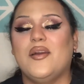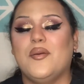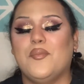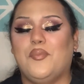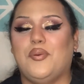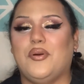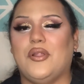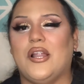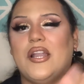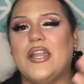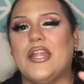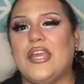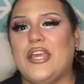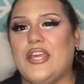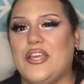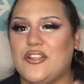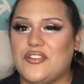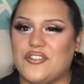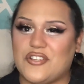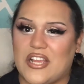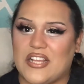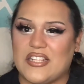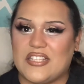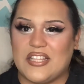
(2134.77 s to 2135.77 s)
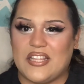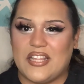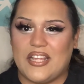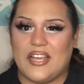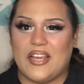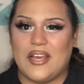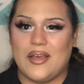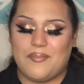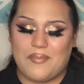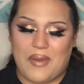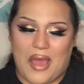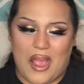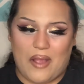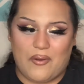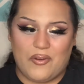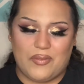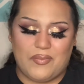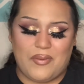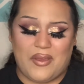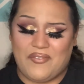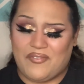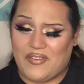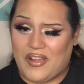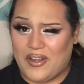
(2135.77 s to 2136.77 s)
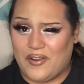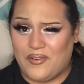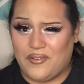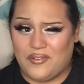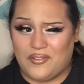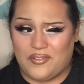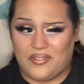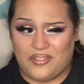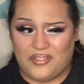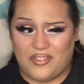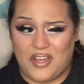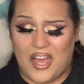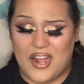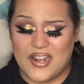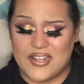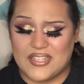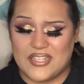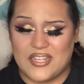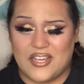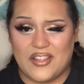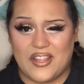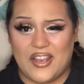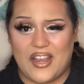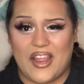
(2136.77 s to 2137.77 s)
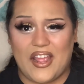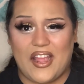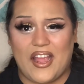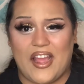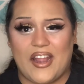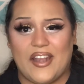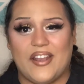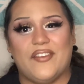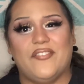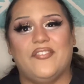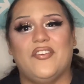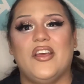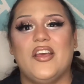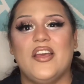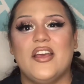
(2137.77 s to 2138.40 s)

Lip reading: put on a cute dress, and then come back with my final thoughts now that I kind of